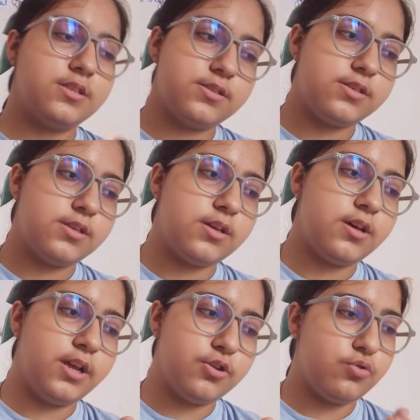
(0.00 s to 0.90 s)

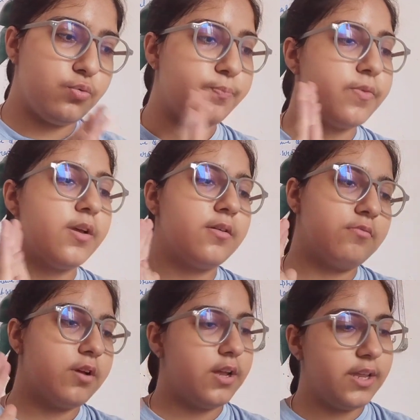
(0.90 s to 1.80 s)
N2
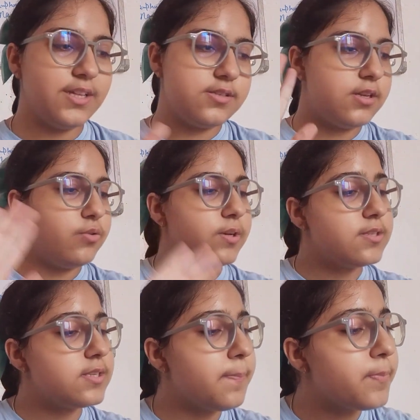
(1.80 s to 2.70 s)
and HCl, you
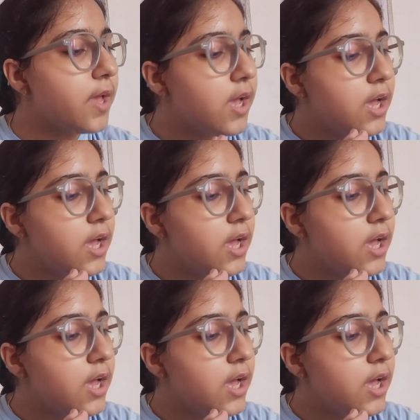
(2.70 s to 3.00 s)
can say.